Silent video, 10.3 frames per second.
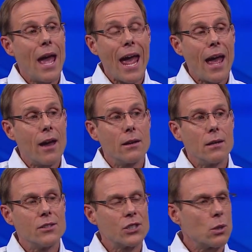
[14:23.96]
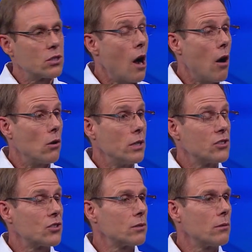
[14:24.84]
and a
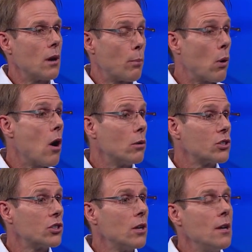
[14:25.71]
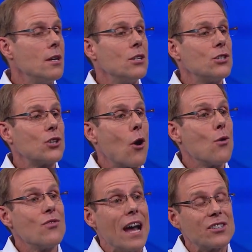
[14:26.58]
zero-tolerance approach.
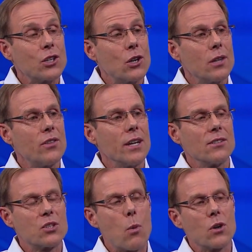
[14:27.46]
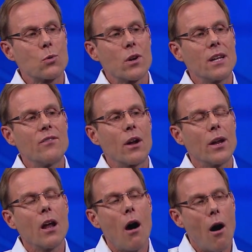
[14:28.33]
So that's a good thing. The sport's working
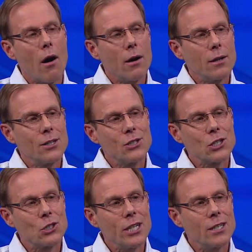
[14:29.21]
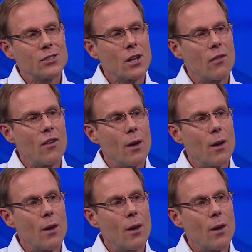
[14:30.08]
very hard to clean itself